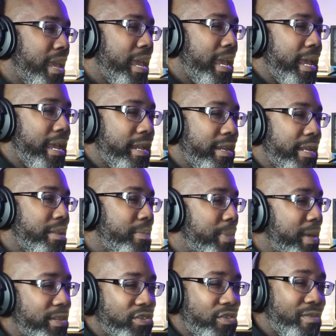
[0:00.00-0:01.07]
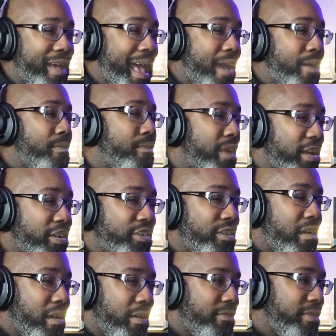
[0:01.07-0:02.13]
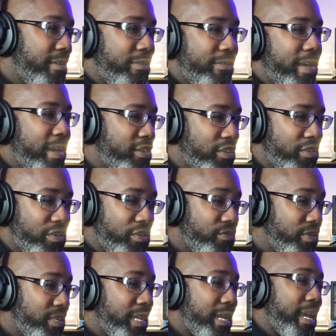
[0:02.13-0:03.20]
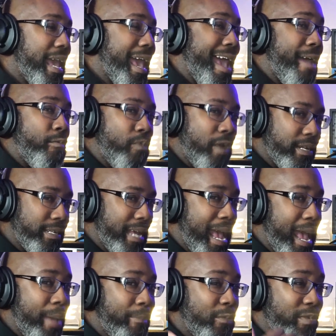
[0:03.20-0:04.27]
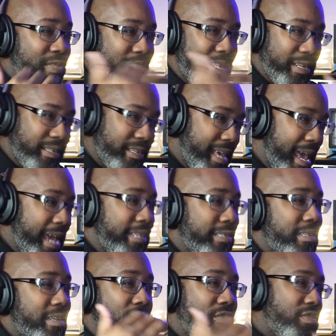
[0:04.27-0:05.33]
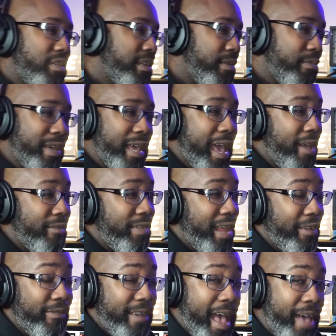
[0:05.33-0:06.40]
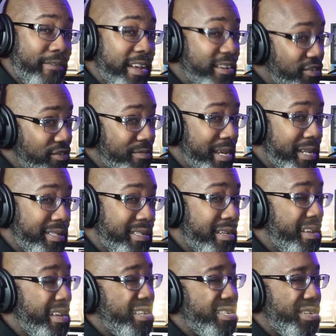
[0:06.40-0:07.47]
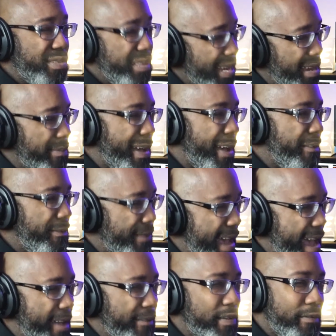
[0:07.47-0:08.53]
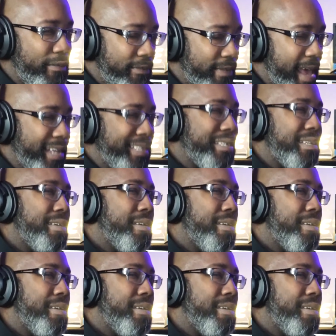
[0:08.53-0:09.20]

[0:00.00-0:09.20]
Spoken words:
and it depends on how much of the effects you're using at one time. Within this case, you see that we have like 5 instruments, so think about 5 effects